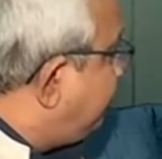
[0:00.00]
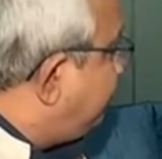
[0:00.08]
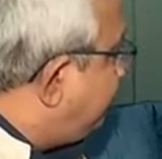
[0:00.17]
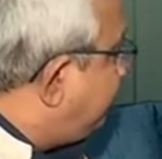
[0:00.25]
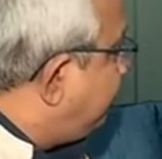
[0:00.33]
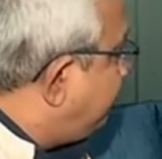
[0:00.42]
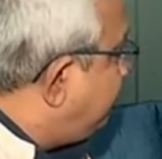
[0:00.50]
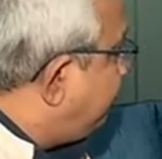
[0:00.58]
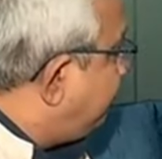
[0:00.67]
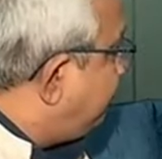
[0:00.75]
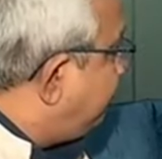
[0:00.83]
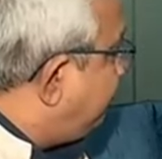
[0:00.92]

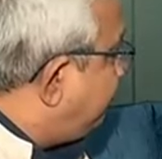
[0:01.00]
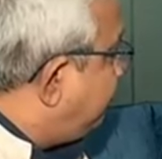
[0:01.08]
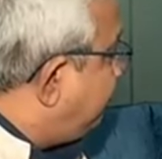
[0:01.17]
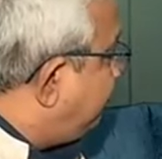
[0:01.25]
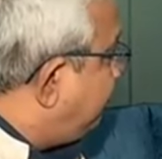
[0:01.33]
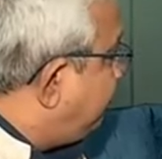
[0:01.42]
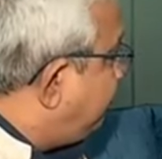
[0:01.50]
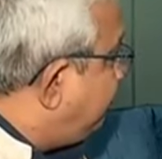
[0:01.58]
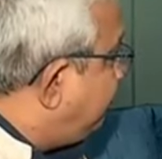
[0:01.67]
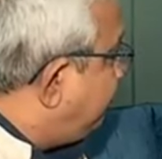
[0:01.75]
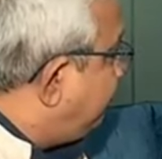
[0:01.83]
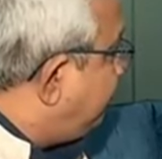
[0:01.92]

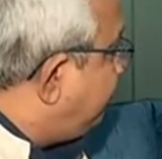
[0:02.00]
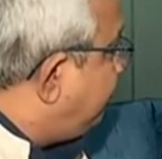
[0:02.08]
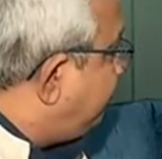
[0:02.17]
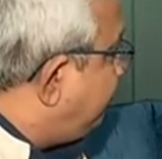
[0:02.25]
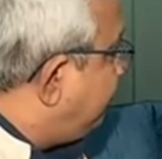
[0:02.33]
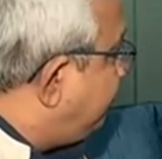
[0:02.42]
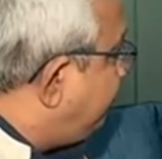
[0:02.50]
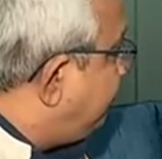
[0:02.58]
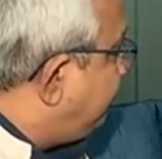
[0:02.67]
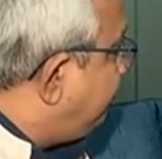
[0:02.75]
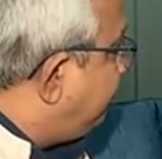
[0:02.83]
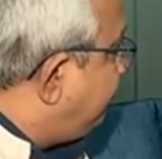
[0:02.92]

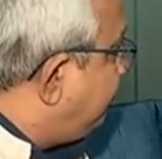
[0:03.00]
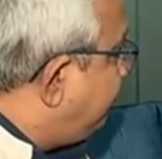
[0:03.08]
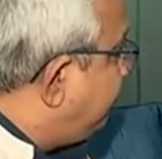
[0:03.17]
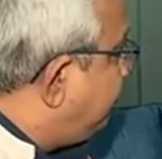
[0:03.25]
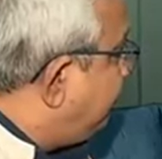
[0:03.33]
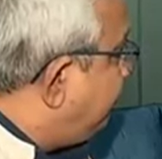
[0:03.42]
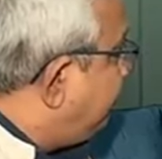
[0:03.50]
This person isn't speaking.